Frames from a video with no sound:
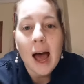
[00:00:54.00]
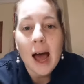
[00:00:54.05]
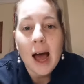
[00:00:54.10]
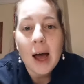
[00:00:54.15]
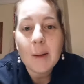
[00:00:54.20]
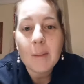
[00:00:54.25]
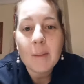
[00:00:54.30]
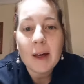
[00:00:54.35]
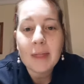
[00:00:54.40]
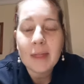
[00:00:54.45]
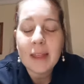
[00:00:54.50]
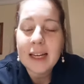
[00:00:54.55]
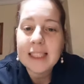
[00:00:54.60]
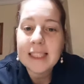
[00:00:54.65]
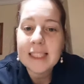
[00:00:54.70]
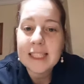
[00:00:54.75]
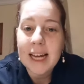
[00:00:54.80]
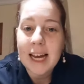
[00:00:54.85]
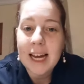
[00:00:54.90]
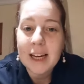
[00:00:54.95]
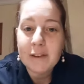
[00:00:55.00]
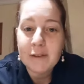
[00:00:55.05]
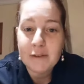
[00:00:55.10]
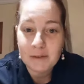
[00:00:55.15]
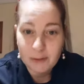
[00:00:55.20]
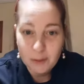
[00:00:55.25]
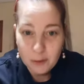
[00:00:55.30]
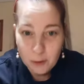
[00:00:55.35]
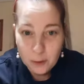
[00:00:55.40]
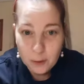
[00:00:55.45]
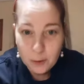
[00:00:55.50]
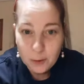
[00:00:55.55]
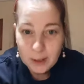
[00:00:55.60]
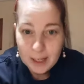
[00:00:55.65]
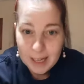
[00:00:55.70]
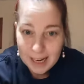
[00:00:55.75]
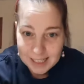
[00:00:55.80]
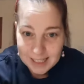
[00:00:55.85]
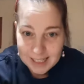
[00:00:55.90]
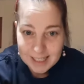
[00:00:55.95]
Um, and then day four
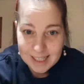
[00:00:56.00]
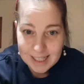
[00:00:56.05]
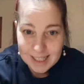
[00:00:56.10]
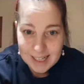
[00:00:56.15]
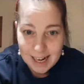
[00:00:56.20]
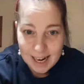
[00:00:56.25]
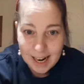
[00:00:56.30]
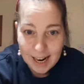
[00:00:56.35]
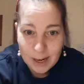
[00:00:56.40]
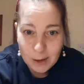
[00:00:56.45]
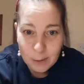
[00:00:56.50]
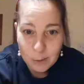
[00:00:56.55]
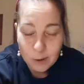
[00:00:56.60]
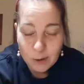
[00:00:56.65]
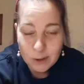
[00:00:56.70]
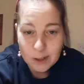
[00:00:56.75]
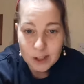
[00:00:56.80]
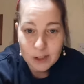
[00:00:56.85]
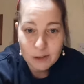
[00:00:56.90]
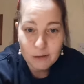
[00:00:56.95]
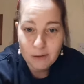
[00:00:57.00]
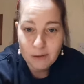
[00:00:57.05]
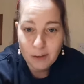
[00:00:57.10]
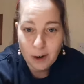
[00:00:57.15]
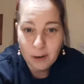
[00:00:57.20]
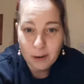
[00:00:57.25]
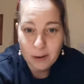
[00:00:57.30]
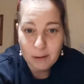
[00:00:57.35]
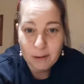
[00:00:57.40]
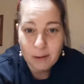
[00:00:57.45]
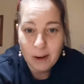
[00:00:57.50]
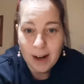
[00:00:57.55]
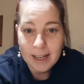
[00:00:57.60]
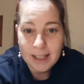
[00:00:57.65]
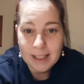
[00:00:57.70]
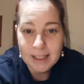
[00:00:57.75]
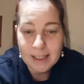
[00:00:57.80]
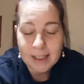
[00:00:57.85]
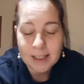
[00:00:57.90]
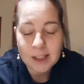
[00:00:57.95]
yesterday was phone a
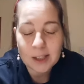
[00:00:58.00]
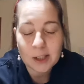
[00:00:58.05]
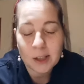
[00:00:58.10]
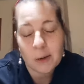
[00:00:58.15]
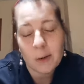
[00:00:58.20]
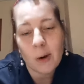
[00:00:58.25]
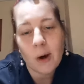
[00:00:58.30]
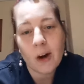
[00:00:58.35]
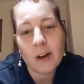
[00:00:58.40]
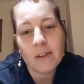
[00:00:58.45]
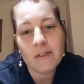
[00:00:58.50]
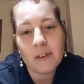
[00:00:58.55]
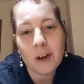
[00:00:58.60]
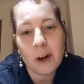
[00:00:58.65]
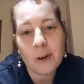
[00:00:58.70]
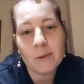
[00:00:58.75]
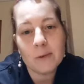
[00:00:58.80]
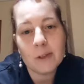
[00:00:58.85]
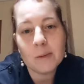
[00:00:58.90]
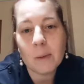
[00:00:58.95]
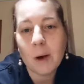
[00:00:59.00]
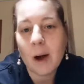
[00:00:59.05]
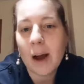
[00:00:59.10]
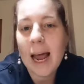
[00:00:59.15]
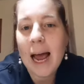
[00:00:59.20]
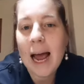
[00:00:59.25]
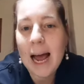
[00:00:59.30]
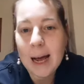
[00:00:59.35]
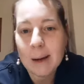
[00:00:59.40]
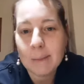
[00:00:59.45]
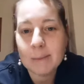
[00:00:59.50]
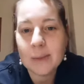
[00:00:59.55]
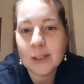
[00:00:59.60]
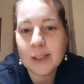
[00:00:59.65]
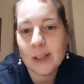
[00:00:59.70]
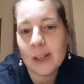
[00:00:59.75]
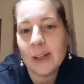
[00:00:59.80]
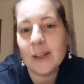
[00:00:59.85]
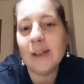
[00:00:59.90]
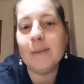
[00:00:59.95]
friend. So I phoned my
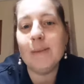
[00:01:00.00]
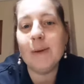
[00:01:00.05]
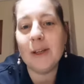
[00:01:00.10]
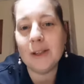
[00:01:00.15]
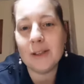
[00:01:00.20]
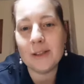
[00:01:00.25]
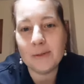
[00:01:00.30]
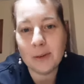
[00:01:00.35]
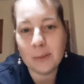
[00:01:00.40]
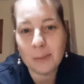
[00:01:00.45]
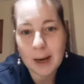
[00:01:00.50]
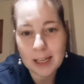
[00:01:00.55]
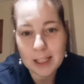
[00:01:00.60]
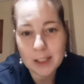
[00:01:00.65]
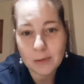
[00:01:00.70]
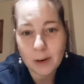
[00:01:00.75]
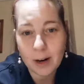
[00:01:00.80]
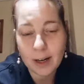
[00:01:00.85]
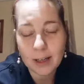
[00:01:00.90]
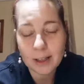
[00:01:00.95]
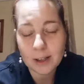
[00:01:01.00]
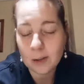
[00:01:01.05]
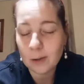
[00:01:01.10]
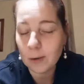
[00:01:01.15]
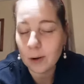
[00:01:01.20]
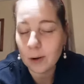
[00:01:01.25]
absolutely beautiful best friend